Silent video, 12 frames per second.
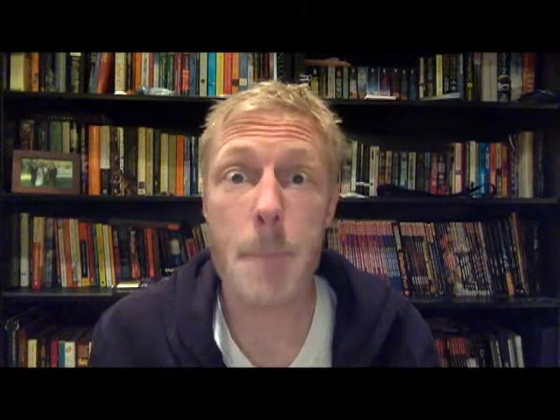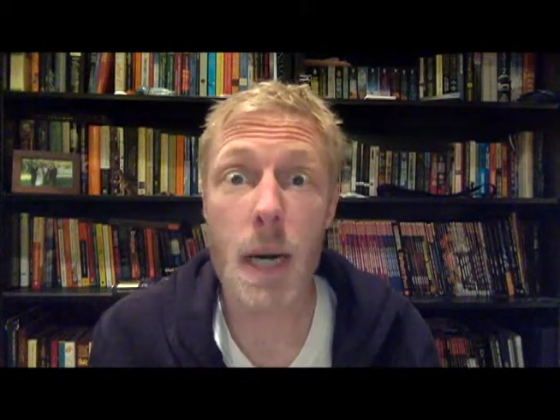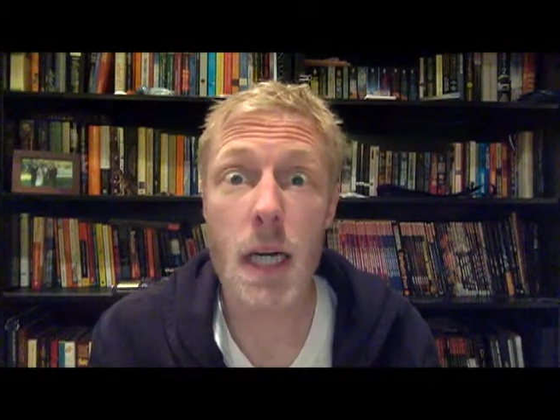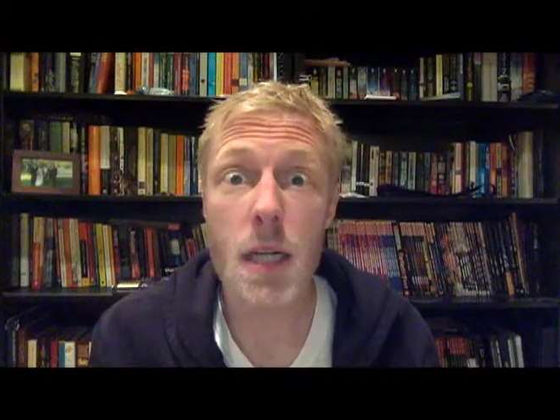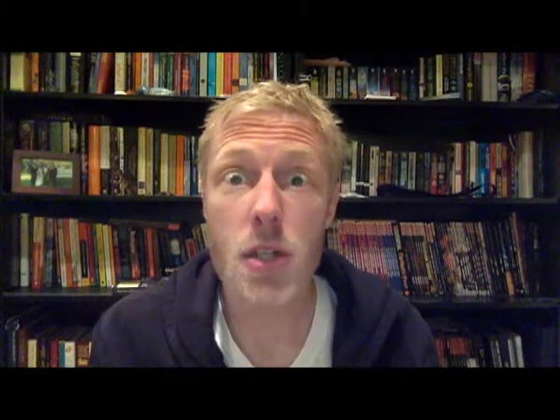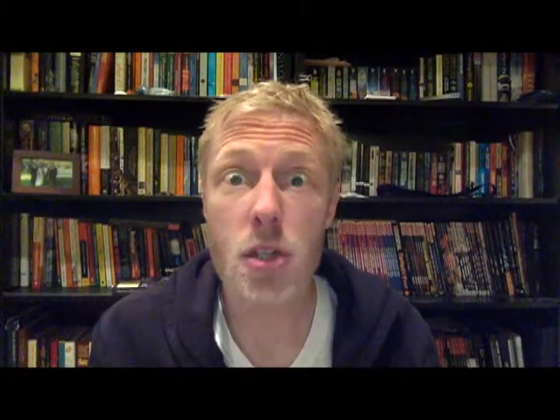
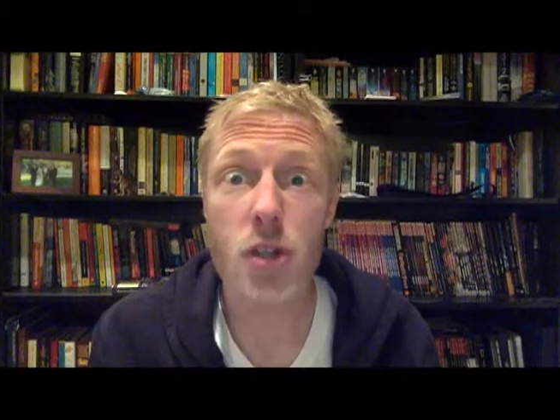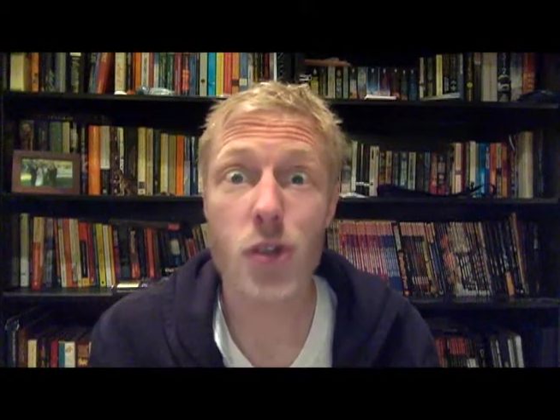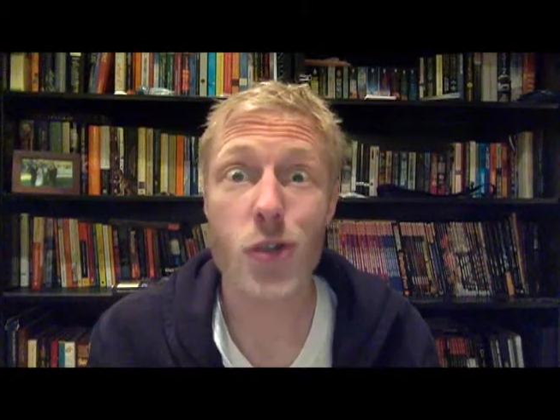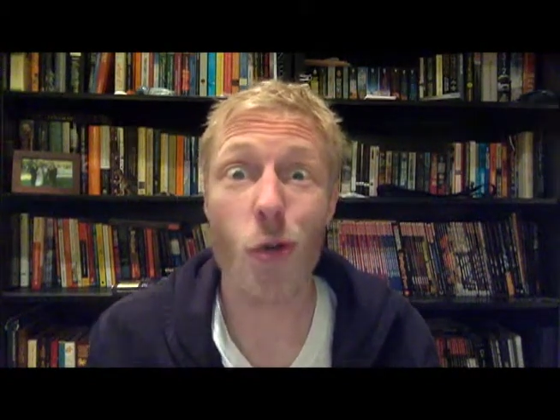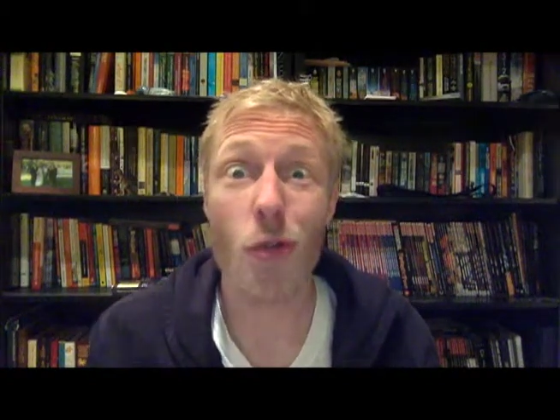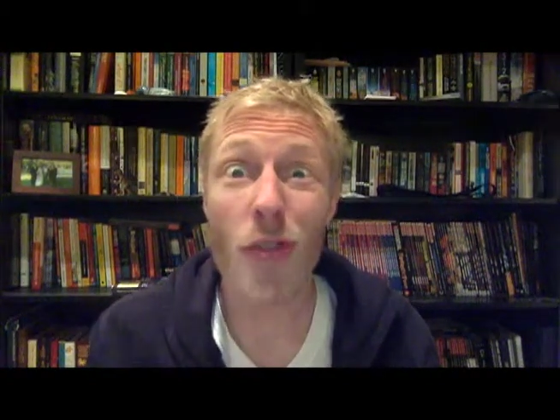bugs,
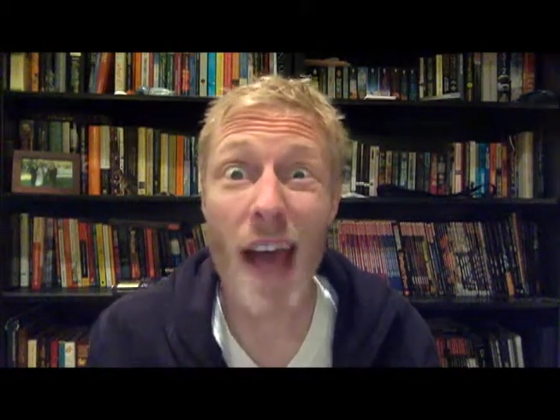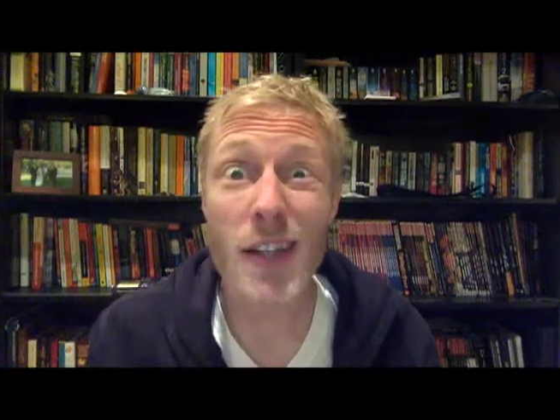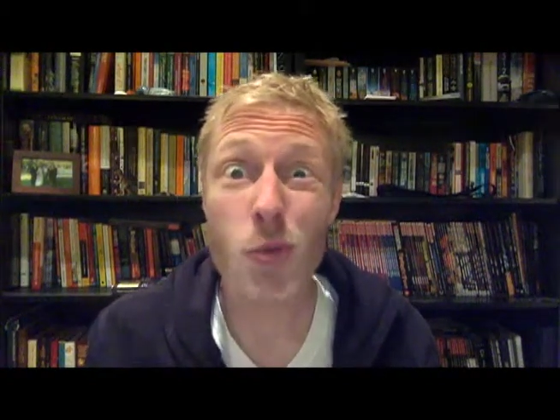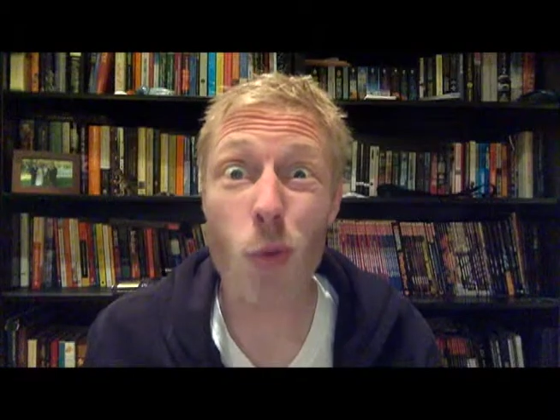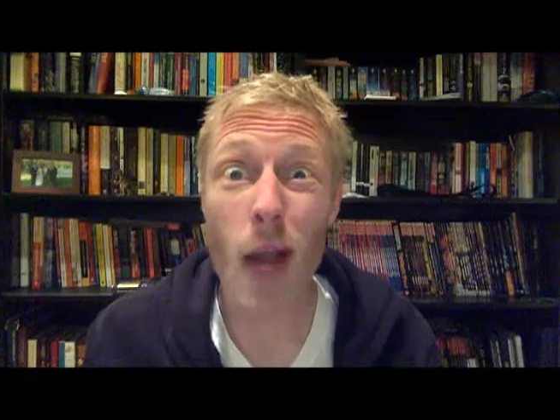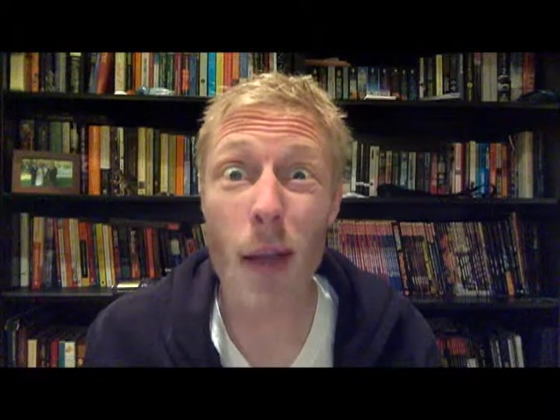so
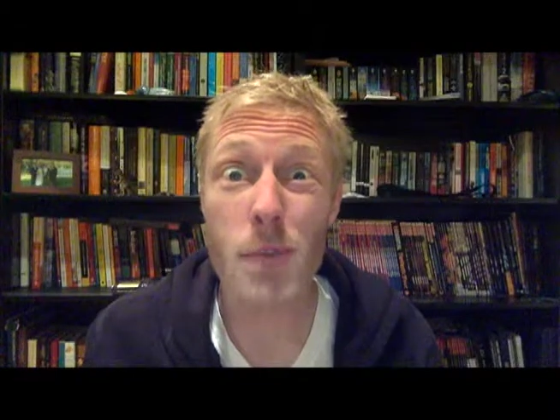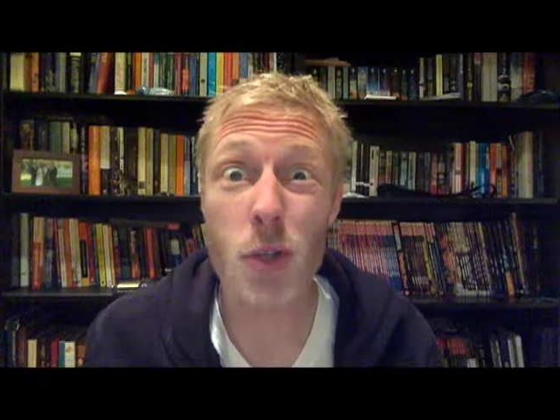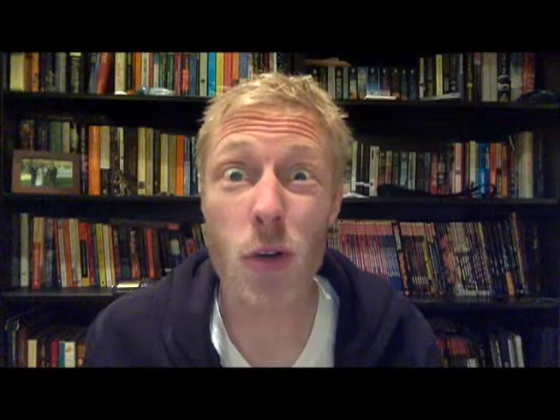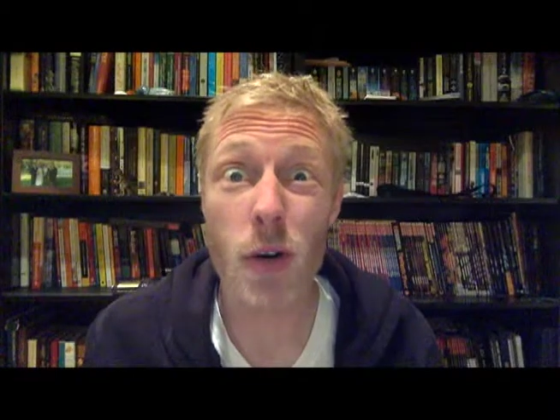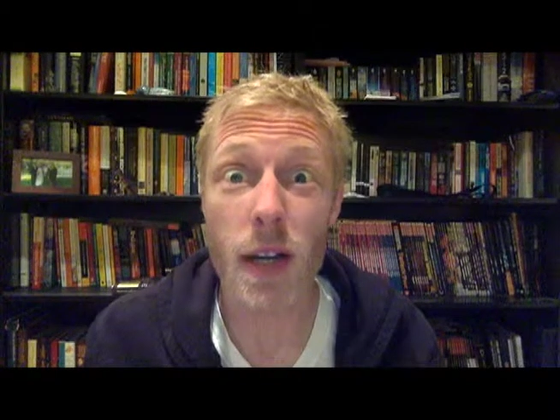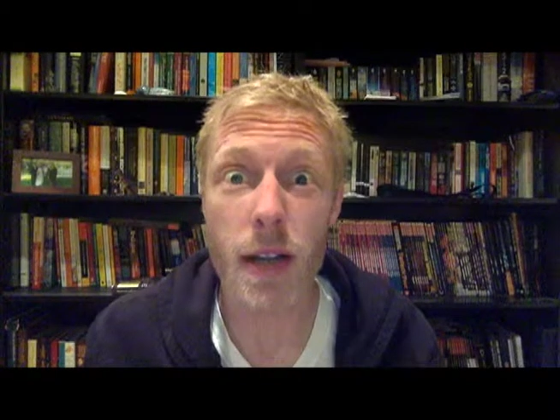that's what I'm
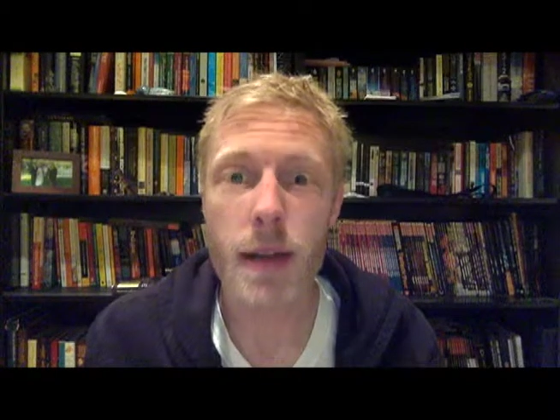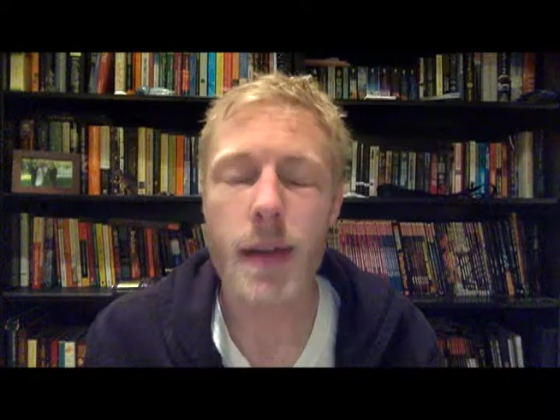doing.